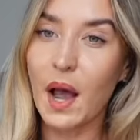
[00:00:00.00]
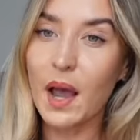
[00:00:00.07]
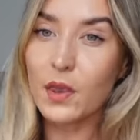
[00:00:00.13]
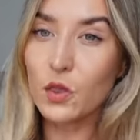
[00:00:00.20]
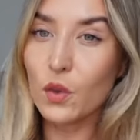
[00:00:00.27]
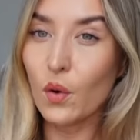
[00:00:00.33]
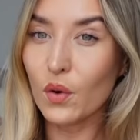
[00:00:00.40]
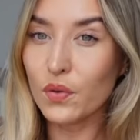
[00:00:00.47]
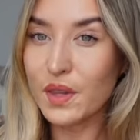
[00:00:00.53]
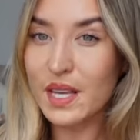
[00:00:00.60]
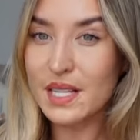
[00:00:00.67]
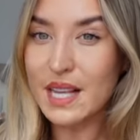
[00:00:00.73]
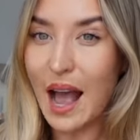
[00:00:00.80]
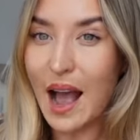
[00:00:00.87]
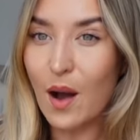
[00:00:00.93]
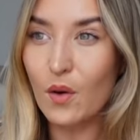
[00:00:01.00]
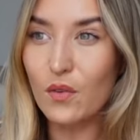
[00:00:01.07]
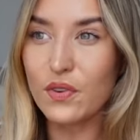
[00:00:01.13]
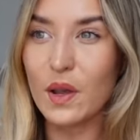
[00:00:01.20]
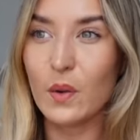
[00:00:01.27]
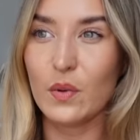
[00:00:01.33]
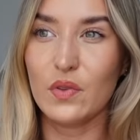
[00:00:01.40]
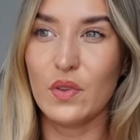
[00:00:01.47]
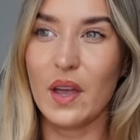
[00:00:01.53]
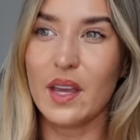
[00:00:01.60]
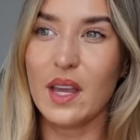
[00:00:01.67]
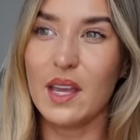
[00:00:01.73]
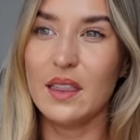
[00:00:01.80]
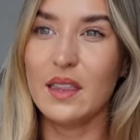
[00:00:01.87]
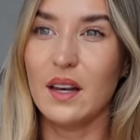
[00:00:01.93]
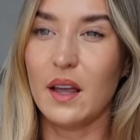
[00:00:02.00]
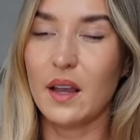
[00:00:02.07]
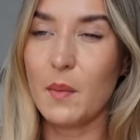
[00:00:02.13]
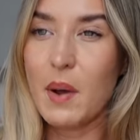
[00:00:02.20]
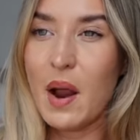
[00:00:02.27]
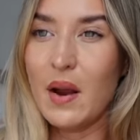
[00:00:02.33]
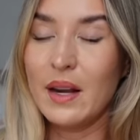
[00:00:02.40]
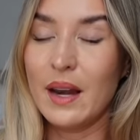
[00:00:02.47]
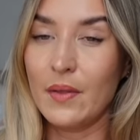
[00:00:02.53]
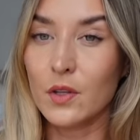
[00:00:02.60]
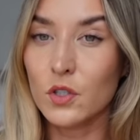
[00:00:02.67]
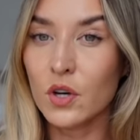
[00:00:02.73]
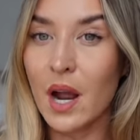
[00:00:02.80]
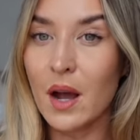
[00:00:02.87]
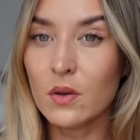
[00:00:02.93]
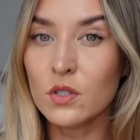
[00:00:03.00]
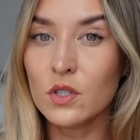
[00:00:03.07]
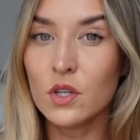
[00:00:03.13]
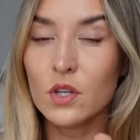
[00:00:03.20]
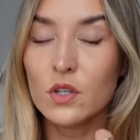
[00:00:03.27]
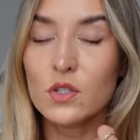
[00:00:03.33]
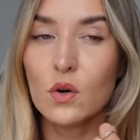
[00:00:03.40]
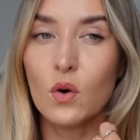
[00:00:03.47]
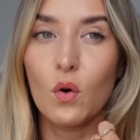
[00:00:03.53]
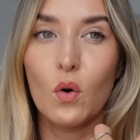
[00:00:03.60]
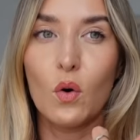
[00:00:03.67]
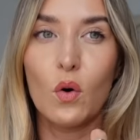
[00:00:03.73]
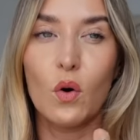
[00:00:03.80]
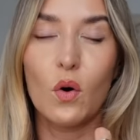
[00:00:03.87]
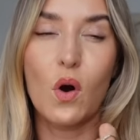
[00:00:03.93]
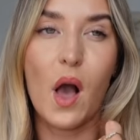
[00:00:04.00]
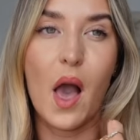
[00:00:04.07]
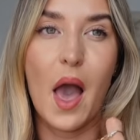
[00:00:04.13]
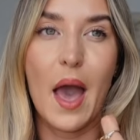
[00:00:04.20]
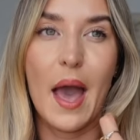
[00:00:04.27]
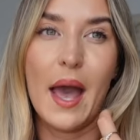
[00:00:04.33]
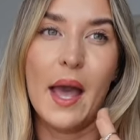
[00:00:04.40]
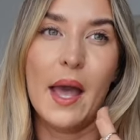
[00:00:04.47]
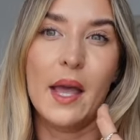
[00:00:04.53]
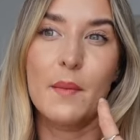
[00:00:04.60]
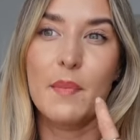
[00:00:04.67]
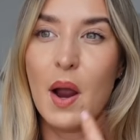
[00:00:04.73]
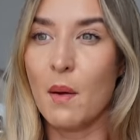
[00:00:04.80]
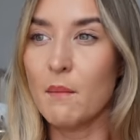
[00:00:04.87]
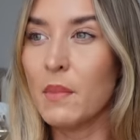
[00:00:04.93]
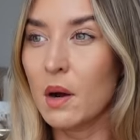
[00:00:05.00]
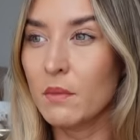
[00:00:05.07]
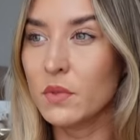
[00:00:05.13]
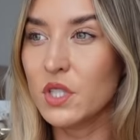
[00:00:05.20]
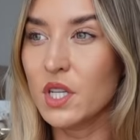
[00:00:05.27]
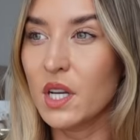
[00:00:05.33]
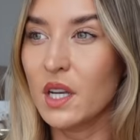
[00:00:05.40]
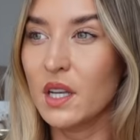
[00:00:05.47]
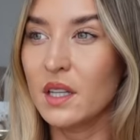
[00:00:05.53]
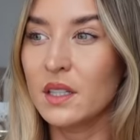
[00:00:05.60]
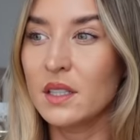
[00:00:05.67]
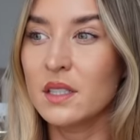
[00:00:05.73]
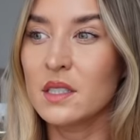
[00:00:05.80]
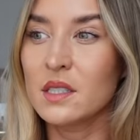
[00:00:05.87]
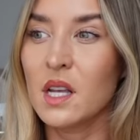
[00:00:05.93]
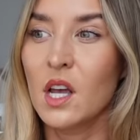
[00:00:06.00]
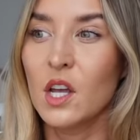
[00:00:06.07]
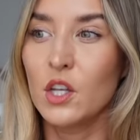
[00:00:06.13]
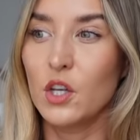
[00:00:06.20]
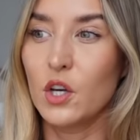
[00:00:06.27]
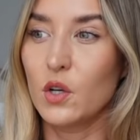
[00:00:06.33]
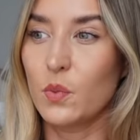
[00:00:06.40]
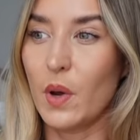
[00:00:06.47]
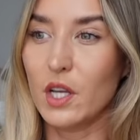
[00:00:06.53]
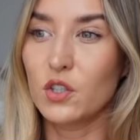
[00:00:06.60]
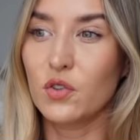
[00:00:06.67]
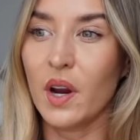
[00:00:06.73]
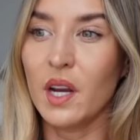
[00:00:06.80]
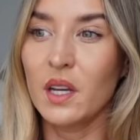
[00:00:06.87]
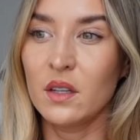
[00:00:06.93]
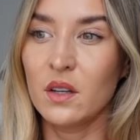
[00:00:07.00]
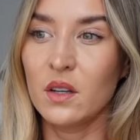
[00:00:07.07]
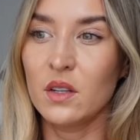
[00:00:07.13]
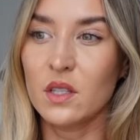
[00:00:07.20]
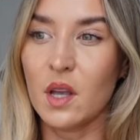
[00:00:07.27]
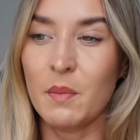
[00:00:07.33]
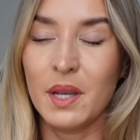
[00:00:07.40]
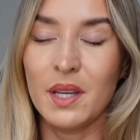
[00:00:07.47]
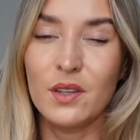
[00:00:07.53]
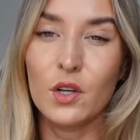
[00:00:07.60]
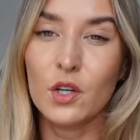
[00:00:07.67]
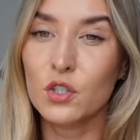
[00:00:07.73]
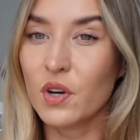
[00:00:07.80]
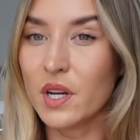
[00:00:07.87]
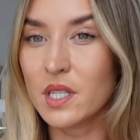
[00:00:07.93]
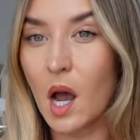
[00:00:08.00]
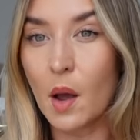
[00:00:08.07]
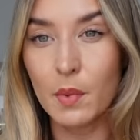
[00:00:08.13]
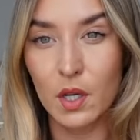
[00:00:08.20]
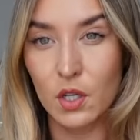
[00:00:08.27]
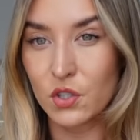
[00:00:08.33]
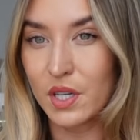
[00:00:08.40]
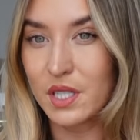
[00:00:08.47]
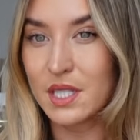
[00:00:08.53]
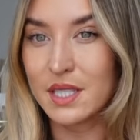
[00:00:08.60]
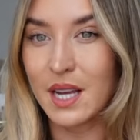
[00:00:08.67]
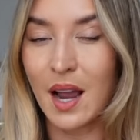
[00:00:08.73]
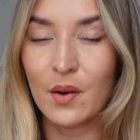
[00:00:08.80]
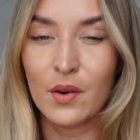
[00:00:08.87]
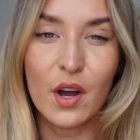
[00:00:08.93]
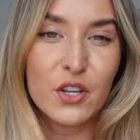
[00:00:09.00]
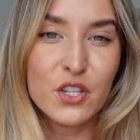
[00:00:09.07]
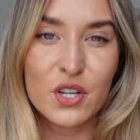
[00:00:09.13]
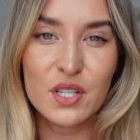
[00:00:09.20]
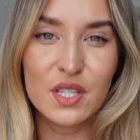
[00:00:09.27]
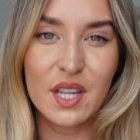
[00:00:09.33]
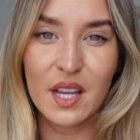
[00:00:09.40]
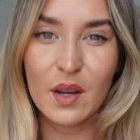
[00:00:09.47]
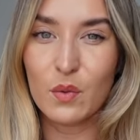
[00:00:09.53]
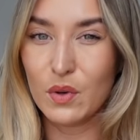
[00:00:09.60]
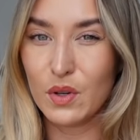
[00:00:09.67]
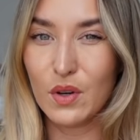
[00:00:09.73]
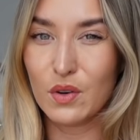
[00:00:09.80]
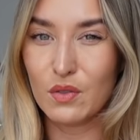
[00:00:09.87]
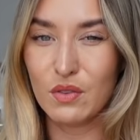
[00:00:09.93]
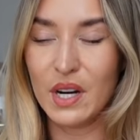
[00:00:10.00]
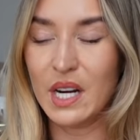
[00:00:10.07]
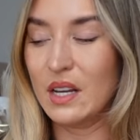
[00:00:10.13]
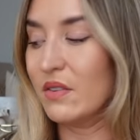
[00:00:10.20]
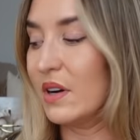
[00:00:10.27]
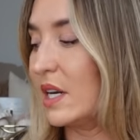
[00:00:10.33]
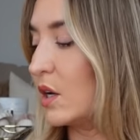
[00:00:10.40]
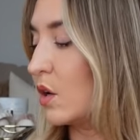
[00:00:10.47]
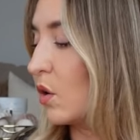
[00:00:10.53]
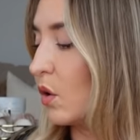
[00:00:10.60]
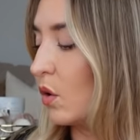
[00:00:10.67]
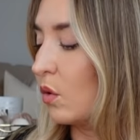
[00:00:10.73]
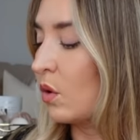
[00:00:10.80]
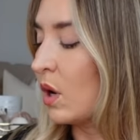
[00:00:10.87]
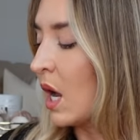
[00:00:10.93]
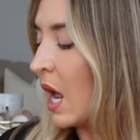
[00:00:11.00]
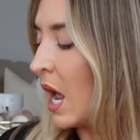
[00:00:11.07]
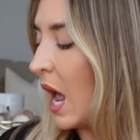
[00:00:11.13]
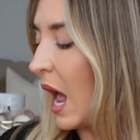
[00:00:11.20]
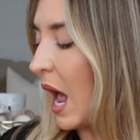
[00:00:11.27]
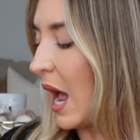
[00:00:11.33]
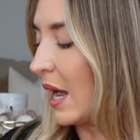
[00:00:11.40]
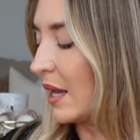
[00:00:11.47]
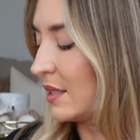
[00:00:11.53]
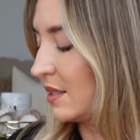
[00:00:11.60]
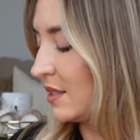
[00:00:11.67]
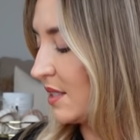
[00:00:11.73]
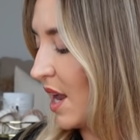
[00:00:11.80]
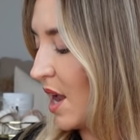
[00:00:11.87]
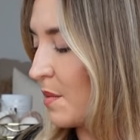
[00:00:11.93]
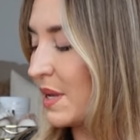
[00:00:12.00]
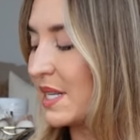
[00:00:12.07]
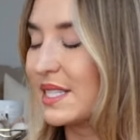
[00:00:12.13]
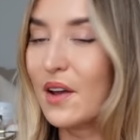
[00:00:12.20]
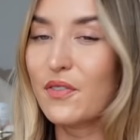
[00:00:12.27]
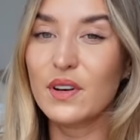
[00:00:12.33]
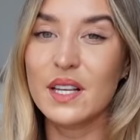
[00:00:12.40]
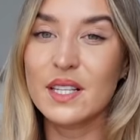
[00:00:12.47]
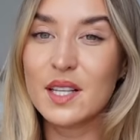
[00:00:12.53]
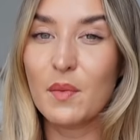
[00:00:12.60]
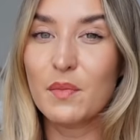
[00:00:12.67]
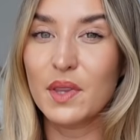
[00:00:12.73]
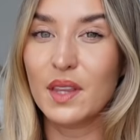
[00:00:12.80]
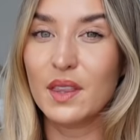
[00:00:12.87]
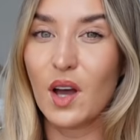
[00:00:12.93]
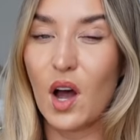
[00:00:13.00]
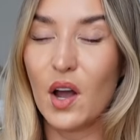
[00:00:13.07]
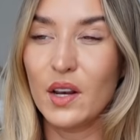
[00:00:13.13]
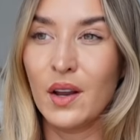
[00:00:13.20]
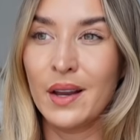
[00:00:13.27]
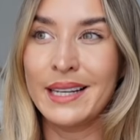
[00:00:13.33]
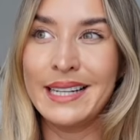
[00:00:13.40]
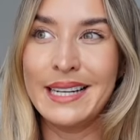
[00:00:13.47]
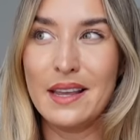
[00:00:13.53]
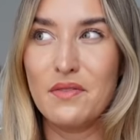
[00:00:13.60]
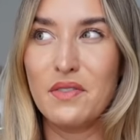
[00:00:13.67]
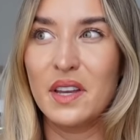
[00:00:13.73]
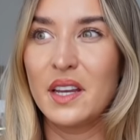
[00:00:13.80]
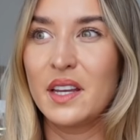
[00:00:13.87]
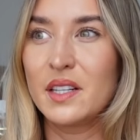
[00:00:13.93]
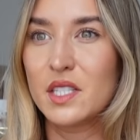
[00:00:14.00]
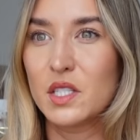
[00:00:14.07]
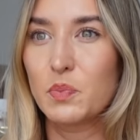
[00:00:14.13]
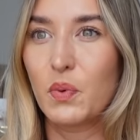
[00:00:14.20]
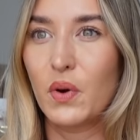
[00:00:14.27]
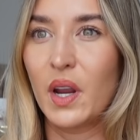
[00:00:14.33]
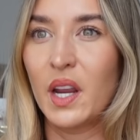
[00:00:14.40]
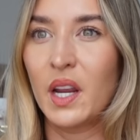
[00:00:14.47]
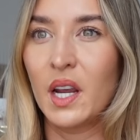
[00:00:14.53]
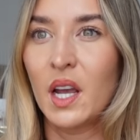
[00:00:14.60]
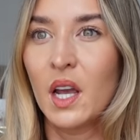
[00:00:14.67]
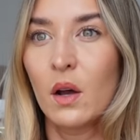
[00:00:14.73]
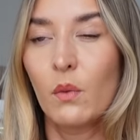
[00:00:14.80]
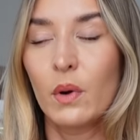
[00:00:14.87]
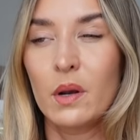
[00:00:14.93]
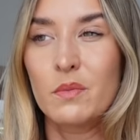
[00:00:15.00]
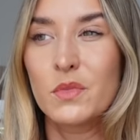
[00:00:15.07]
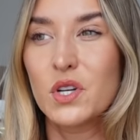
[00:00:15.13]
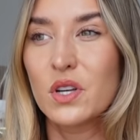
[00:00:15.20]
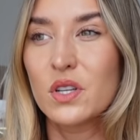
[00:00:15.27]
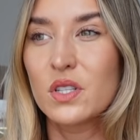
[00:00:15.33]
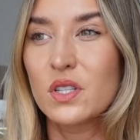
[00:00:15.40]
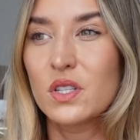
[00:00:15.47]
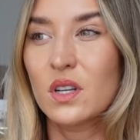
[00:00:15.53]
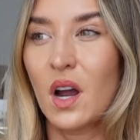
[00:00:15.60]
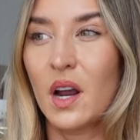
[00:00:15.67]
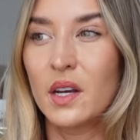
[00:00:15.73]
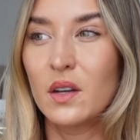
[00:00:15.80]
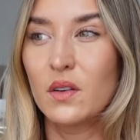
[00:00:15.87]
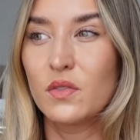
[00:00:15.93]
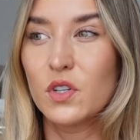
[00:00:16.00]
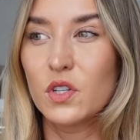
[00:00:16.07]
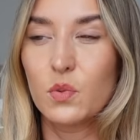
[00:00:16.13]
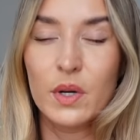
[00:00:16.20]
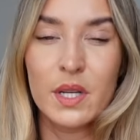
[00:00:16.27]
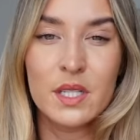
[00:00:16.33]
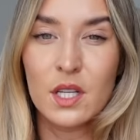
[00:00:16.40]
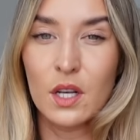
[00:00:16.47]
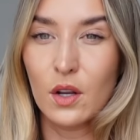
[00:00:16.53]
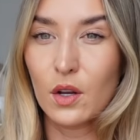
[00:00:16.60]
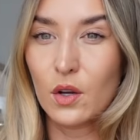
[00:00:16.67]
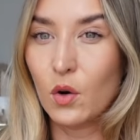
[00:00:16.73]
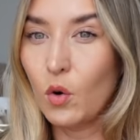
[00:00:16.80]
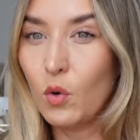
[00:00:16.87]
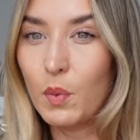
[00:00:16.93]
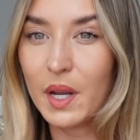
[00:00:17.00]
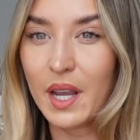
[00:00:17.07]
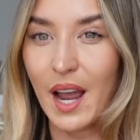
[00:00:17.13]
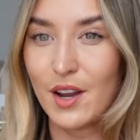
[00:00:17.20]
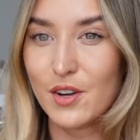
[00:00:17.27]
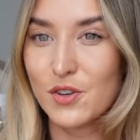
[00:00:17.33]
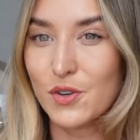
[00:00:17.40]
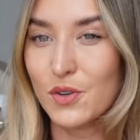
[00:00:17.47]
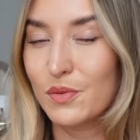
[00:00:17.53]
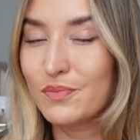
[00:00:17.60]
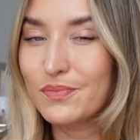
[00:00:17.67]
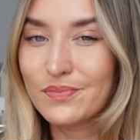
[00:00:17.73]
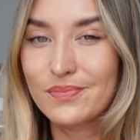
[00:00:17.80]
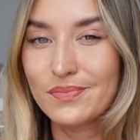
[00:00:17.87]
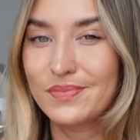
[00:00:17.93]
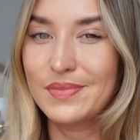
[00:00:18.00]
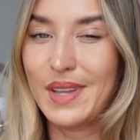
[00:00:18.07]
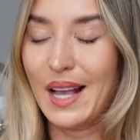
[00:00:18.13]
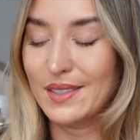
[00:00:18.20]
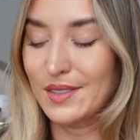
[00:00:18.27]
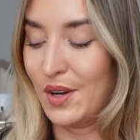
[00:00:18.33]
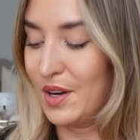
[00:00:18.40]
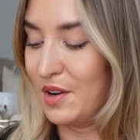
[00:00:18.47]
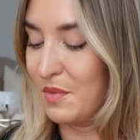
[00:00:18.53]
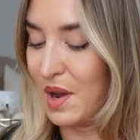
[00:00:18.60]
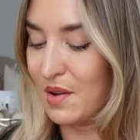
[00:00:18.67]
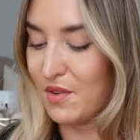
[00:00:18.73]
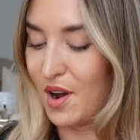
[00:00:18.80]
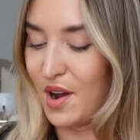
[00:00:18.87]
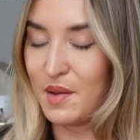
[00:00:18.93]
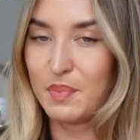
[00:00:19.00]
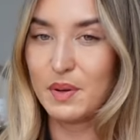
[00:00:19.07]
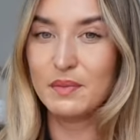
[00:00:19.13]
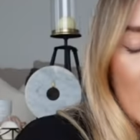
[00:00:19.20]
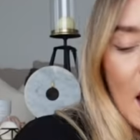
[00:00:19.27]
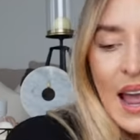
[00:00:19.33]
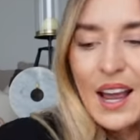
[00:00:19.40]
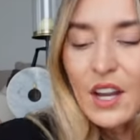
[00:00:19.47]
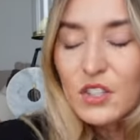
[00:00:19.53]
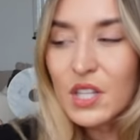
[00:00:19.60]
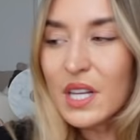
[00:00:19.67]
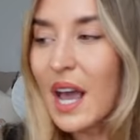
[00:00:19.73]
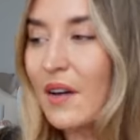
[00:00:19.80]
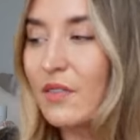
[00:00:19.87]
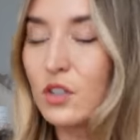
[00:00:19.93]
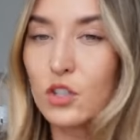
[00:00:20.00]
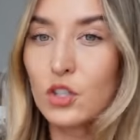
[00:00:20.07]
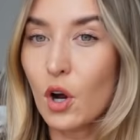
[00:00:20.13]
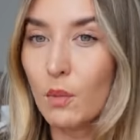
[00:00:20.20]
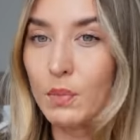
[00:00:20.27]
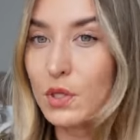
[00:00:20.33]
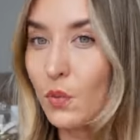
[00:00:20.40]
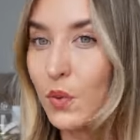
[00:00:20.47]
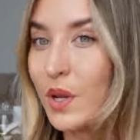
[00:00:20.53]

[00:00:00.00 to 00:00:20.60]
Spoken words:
I thought this outfit was like either like a pair of leather trousers or a pair of mum jeans. You could wear trainers. I mean, you could dress it up, you could dress it down. I just think would look really, really cool. And it's definitely something that I like live in spring when I'm just kind of just wanting to look cool but casual. That's kind of my vibe. I actually haven't shopped at